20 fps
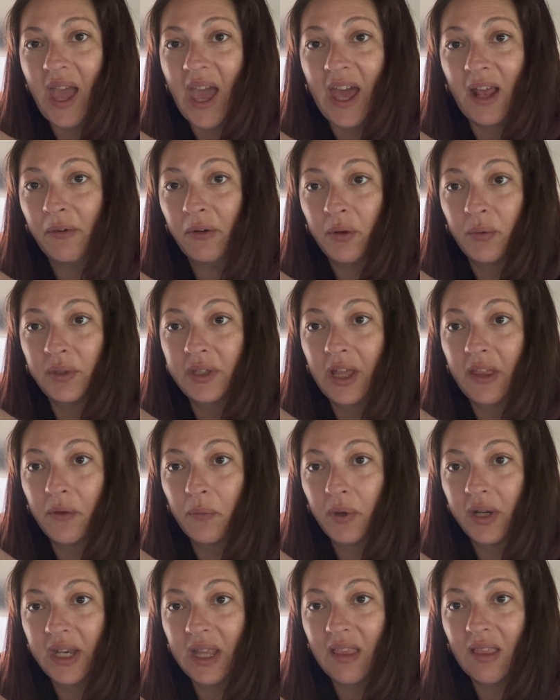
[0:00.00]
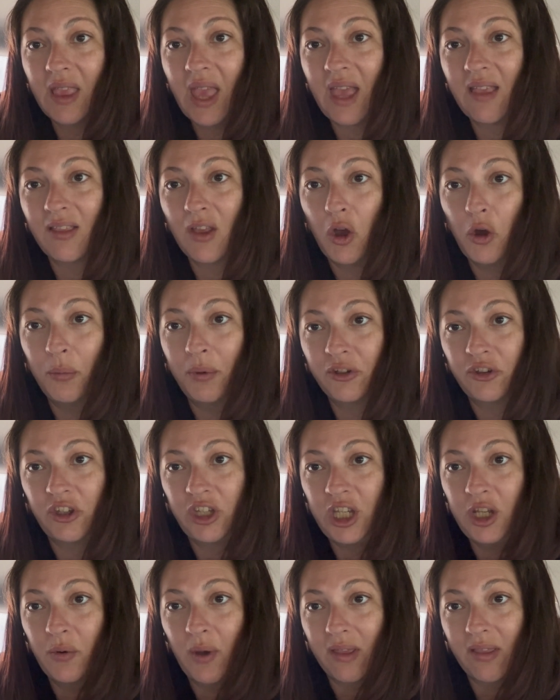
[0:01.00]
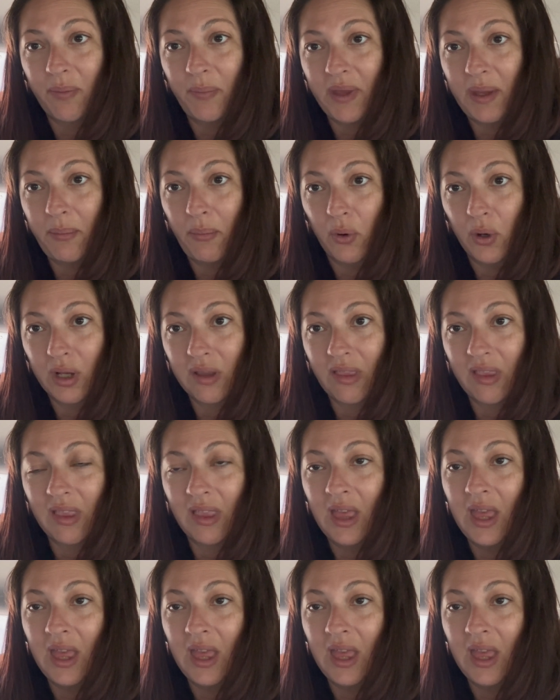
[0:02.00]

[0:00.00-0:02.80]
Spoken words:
I don't know what the other one is. It has a whole bunch of USB ports.